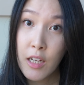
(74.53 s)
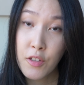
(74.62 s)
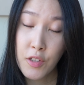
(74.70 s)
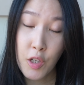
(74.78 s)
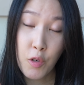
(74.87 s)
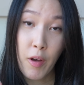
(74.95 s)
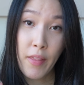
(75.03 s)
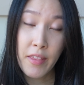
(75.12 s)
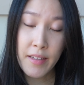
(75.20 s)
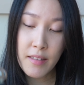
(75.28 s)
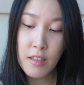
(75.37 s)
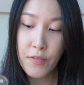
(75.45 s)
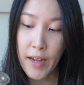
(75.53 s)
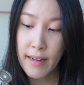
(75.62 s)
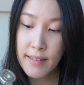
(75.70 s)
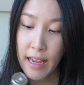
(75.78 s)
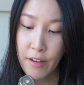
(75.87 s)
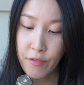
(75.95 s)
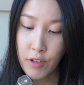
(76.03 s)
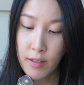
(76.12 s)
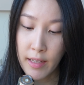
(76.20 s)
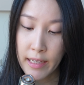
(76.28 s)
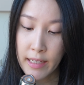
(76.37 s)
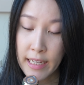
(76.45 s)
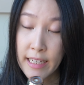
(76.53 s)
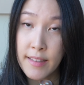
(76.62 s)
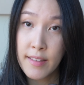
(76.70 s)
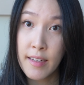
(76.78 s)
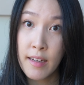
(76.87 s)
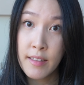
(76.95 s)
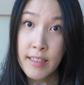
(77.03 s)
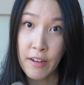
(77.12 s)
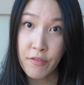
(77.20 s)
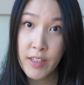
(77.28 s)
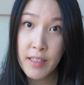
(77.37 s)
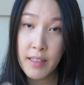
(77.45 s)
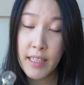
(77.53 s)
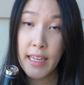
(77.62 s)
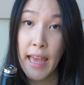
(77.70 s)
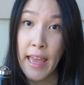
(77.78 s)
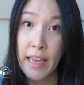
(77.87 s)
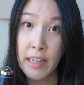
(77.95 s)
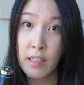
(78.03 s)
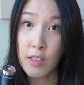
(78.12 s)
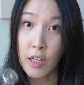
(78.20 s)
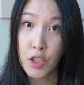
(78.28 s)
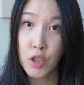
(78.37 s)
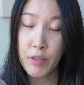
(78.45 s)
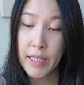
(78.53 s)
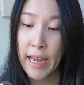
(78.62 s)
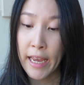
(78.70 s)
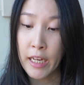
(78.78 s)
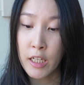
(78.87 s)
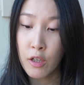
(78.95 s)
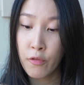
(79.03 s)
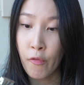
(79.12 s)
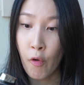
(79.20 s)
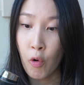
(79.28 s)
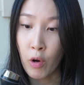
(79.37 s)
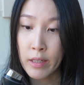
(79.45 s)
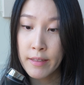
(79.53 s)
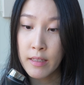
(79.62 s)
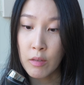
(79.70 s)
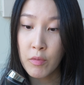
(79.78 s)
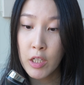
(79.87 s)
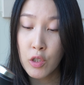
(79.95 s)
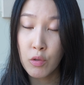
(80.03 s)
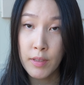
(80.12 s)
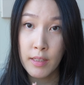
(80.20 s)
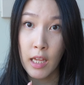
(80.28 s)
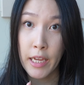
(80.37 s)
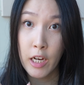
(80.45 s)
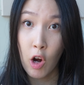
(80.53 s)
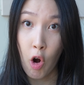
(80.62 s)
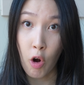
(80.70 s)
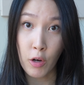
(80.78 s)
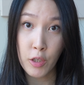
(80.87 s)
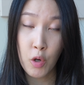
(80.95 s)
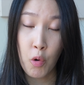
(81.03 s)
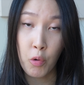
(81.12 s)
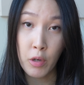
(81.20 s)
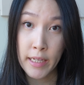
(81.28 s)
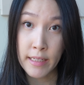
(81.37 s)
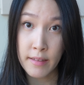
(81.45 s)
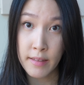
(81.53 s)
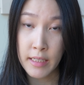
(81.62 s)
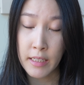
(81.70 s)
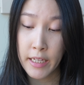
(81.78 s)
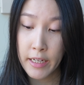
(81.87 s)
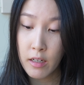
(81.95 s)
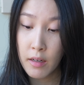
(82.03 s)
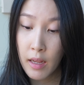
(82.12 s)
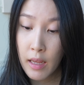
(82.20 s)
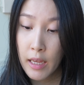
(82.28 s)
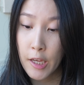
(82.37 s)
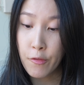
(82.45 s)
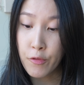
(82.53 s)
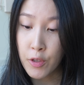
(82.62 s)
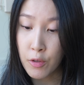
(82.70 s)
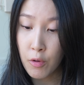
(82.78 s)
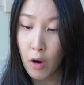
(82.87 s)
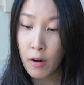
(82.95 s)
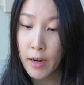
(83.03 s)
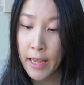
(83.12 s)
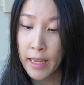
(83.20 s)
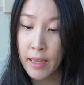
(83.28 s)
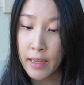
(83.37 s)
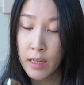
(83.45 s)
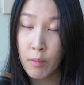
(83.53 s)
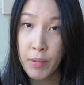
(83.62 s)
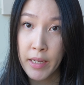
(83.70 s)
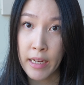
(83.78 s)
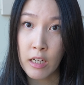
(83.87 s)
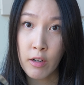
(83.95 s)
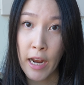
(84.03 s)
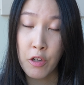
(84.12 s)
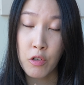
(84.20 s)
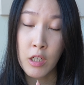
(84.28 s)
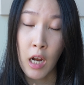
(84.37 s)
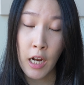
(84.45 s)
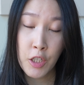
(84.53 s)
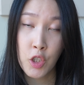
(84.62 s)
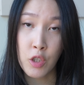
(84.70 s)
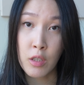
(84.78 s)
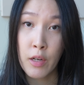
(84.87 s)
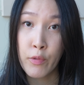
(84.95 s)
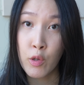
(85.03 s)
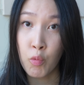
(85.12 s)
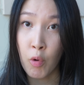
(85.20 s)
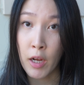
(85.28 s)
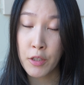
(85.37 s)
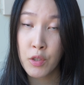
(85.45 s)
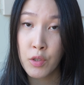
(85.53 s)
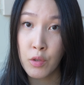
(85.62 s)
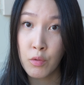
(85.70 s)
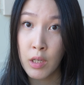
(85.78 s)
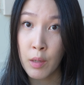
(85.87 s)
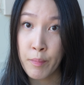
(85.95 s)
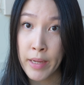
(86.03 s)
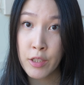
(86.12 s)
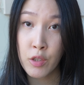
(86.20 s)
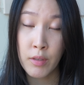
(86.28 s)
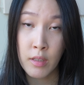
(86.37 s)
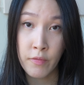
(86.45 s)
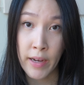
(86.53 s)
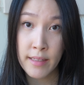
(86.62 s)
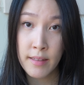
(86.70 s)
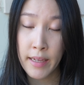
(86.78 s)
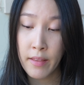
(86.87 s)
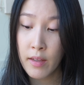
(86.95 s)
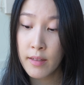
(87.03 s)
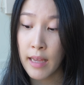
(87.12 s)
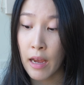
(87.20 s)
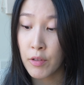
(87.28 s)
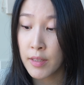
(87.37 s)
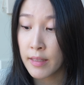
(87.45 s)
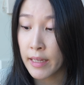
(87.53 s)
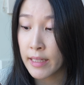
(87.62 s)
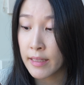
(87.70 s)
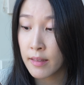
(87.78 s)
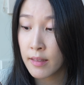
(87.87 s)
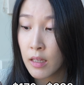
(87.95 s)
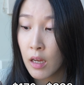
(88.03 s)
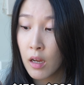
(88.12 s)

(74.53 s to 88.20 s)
So this device, I feel like it's definitely a luxury, and for someone who is like hardcore into skincare, if you are a beginner and you're not sure if you want to commit to a device like this, I would say it's